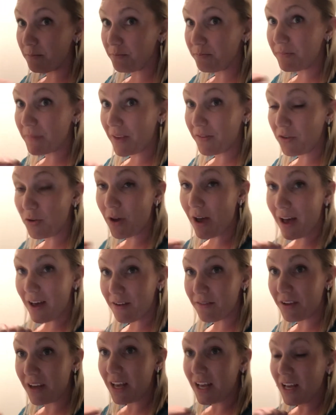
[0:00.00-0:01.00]
If you
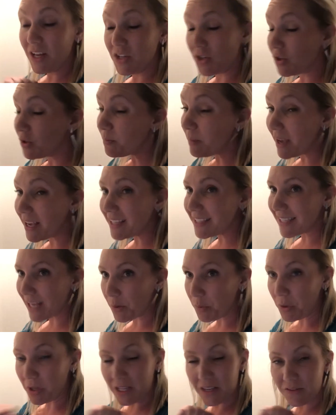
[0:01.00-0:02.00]
have toothpaste that
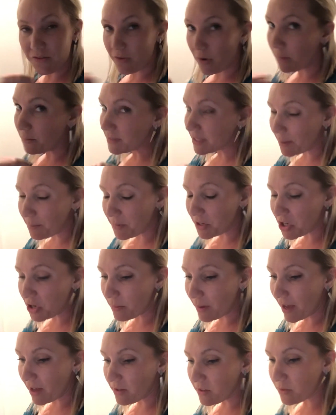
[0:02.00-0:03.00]
really foams up in your
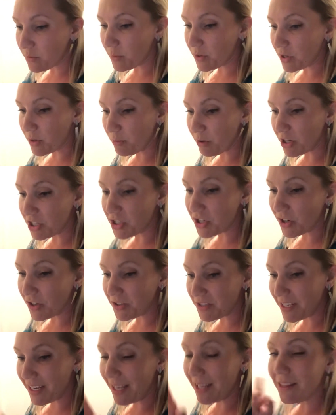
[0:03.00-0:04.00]
mouth when you're brushing your
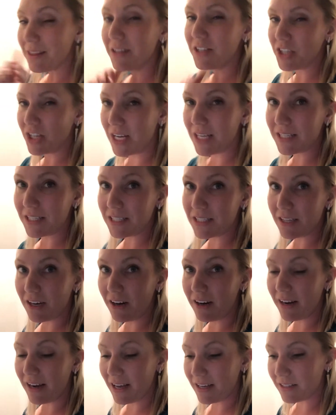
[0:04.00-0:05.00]
teeth, chances
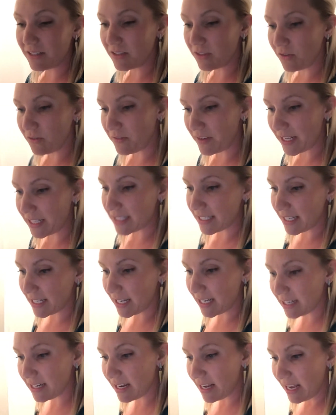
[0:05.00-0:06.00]
are it has sulfates in
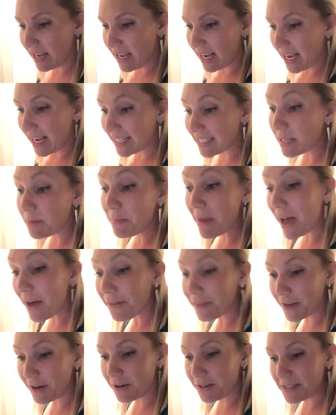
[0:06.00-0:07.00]
it. It's a
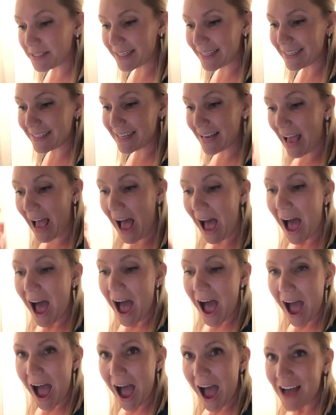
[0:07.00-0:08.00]
mouth irritant.
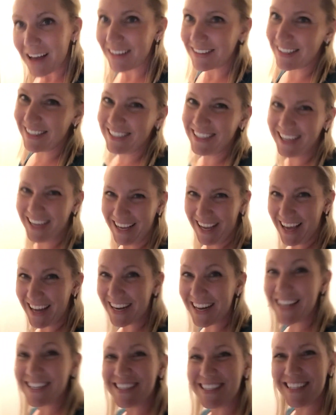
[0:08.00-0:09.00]
Yet
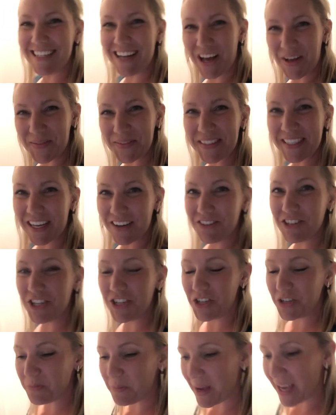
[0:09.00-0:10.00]
it's in almost every
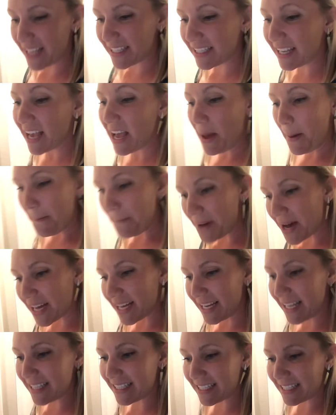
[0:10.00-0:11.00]
toothpaste, but
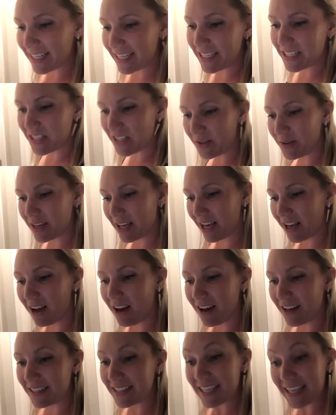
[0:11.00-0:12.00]
it's linked to and can
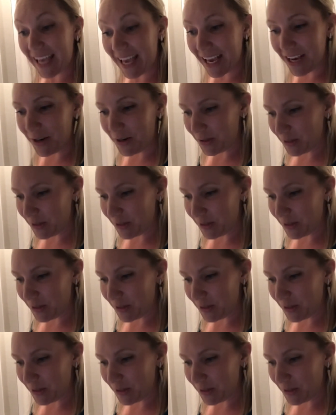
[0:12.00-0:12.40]
cause canker